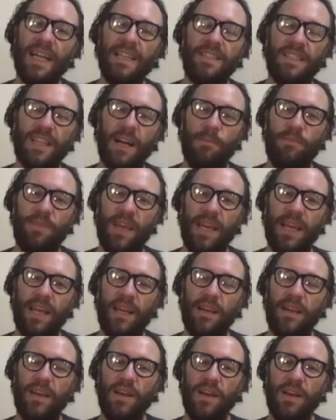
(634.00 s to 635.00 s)

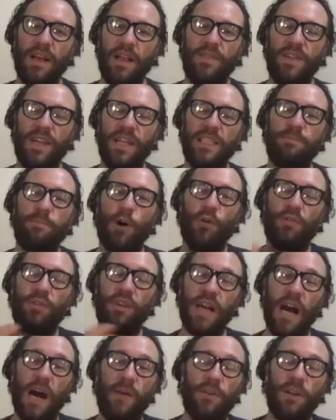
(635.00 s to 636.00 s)
something that is both
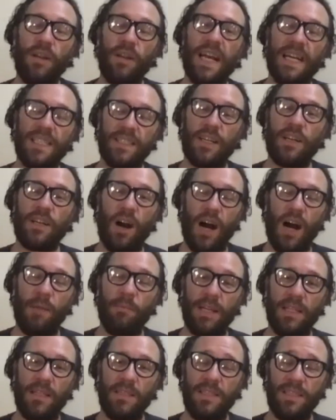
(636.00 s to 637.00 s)
governed as a
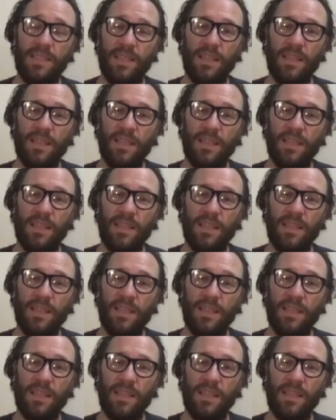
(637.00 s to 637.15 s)
commons